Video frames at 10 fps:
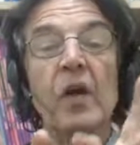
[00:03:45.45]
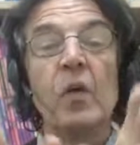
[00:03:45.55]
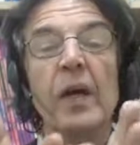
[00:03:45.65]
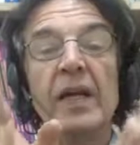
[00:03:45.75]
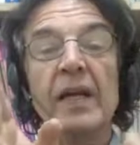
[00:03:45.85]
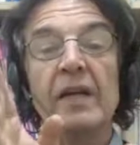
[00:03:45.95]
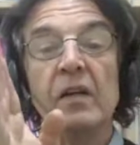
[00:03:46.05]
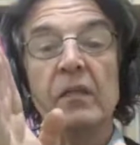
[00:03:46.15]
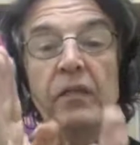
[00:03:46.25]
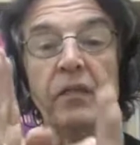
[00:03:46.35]
we need to
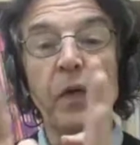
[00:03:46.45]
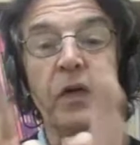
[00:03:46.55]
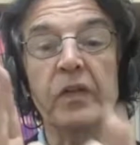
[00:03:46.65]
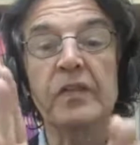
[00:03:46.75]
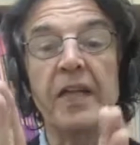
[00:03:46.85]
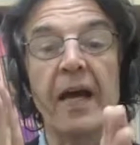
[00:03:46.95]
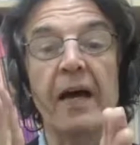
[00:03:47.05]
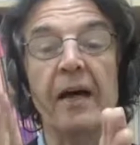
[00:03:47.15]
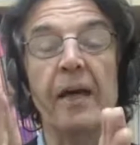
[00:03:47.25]
focus our